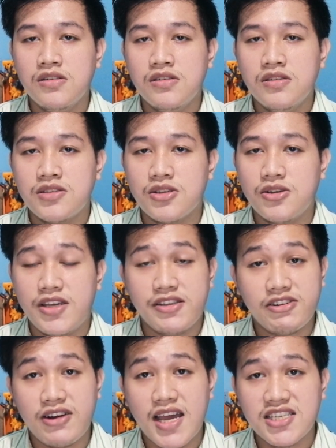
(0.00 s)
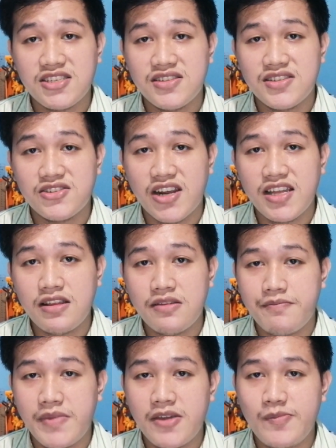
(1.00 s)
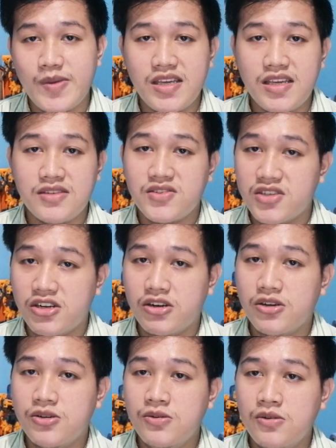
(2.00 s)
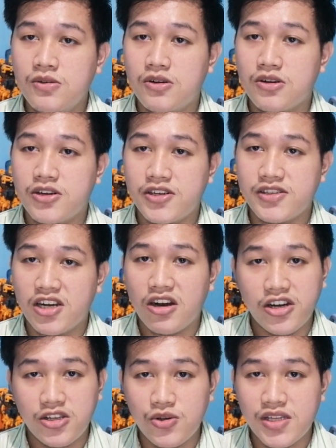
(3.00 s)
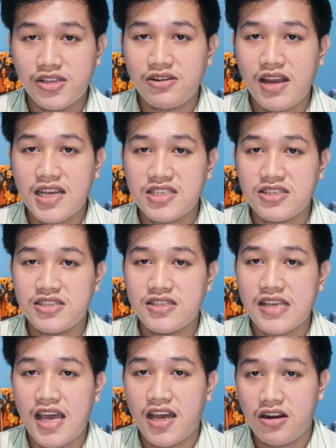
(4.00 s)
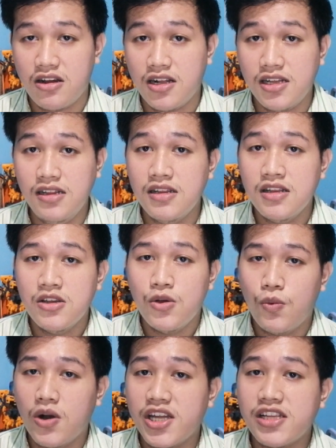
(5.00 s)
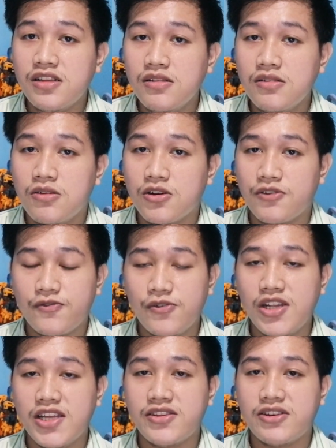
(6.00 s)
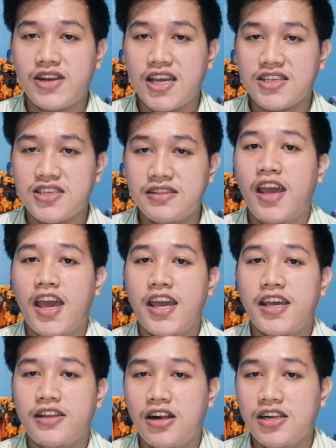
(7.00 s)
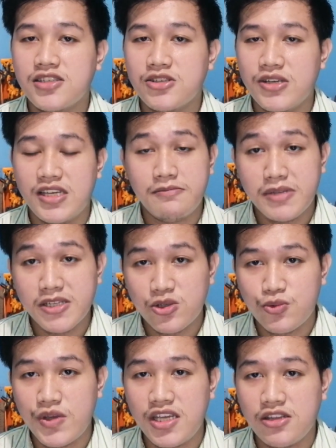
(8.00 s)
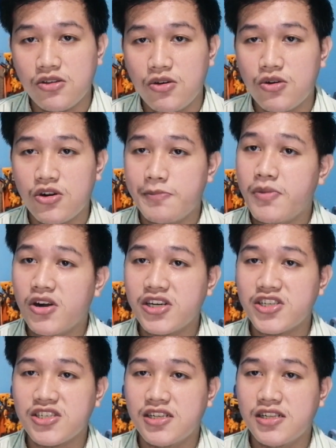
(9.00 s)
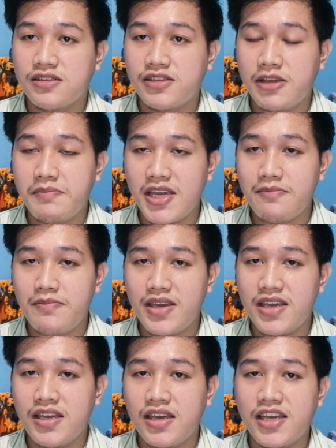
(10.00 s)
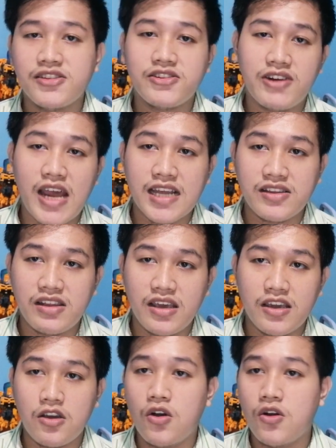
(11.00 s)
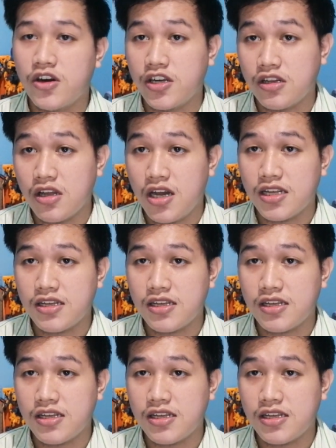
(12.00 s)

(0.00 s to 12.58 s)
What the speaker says: So interaction strength may be 0 or there are no interactions at all, 1 or full interaction, and also in between or partial. They may be interacting or not.